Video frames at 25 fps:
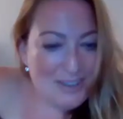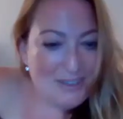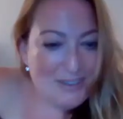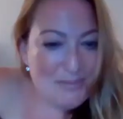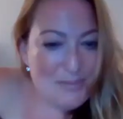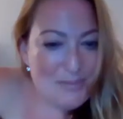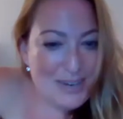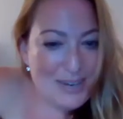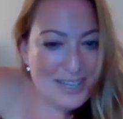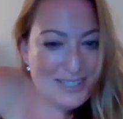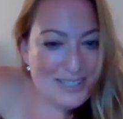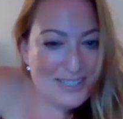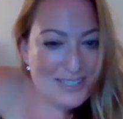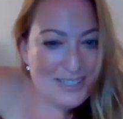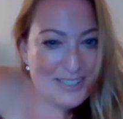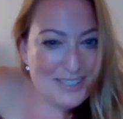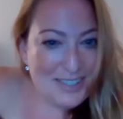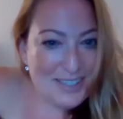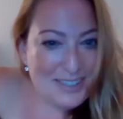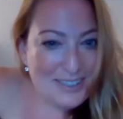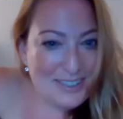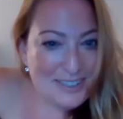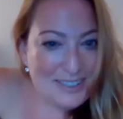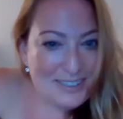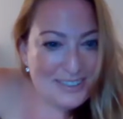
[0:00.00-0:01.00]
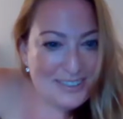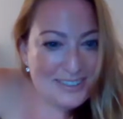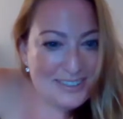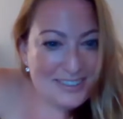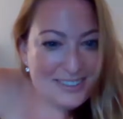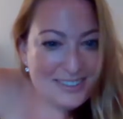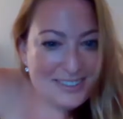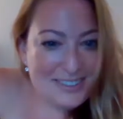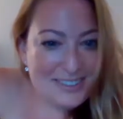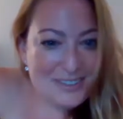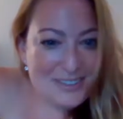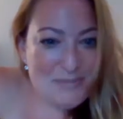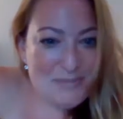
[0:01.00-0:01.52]
Oh, bless his heart.
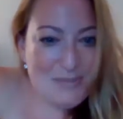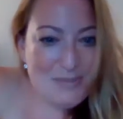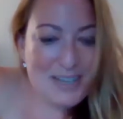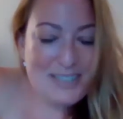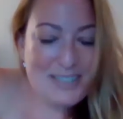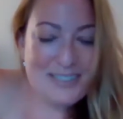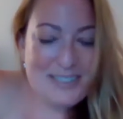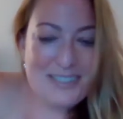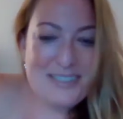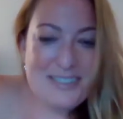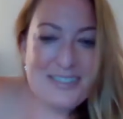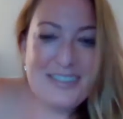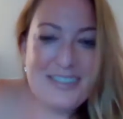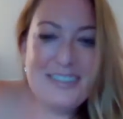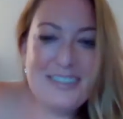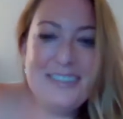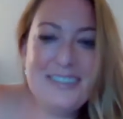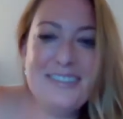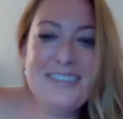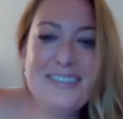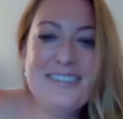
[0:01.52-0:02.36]
Bless his heart.